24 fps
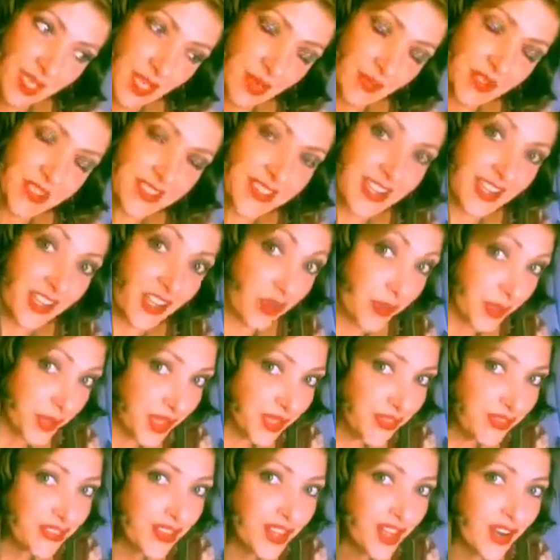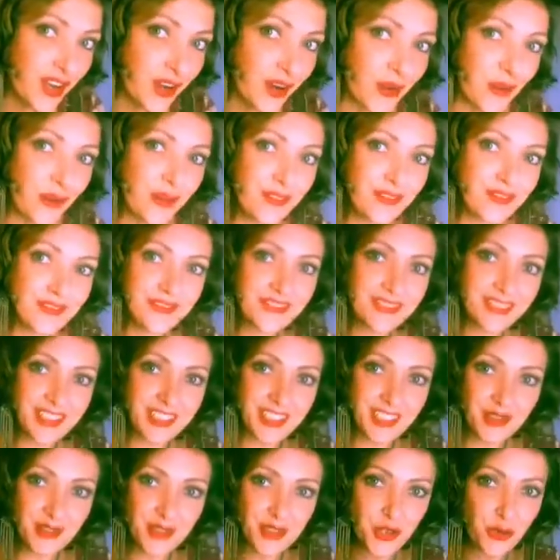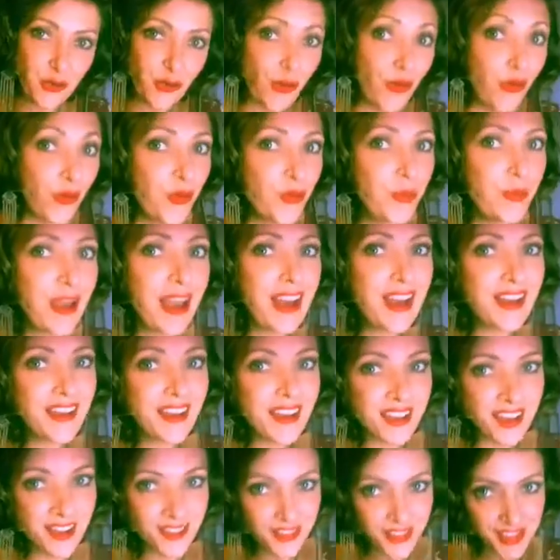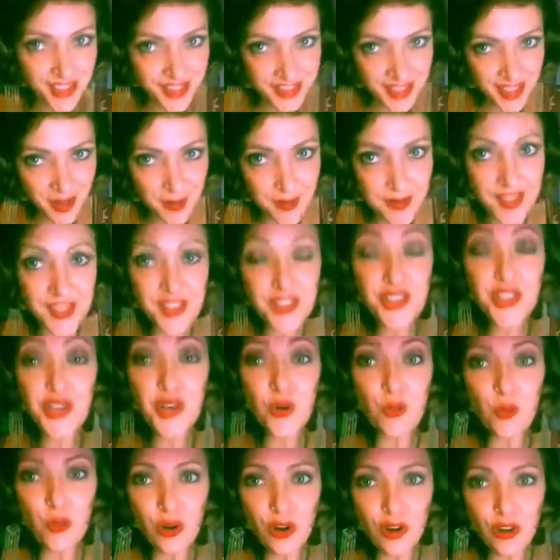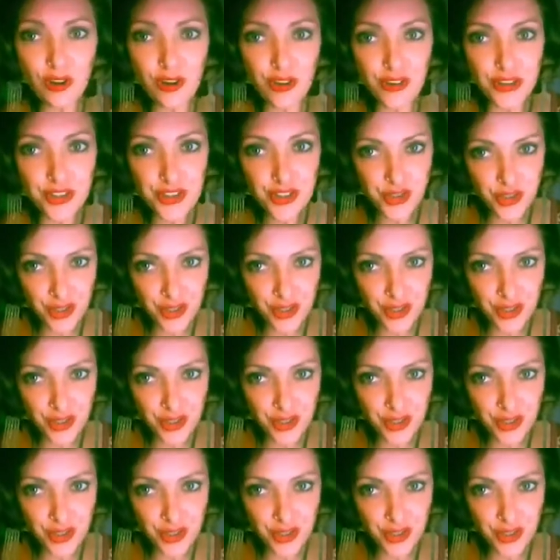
I want to say go with the flow. You know, don't hold back if this comes into your world.